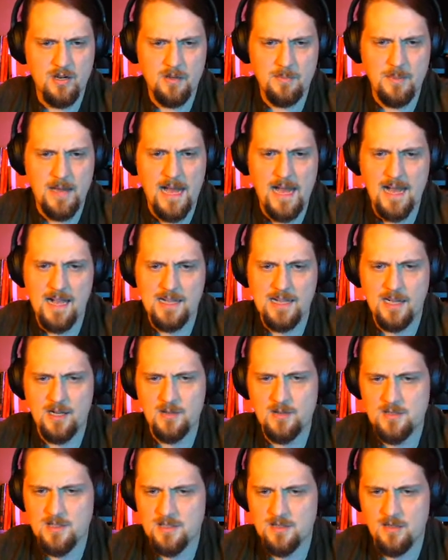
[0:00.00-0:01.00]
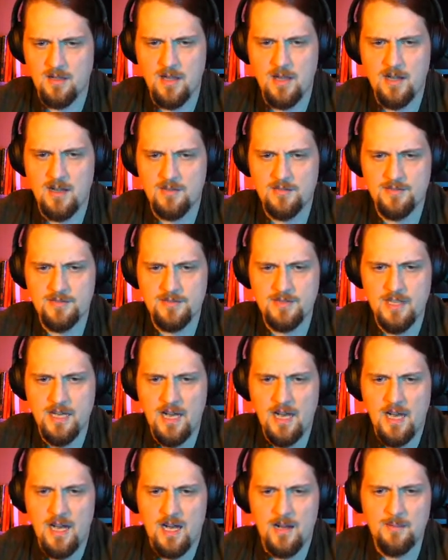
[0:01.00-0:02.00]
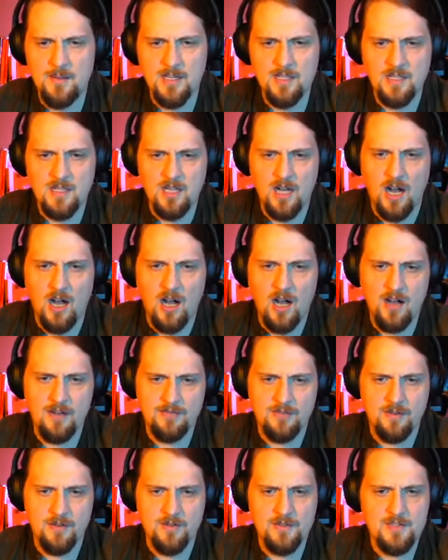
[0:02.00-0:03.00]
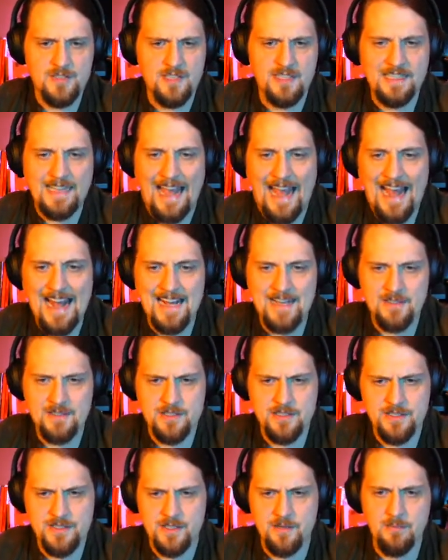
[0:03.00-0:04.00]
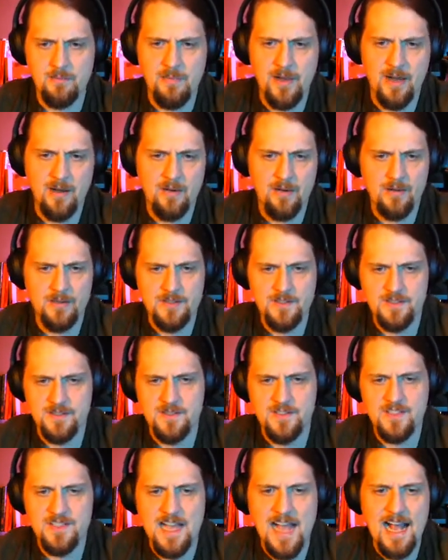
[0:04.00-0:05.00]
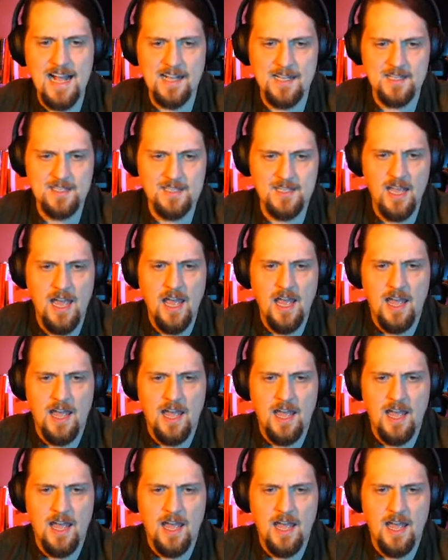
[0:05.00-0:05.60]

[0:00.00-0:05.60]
pack-house loft, among coffers and casks and barrels and sacks,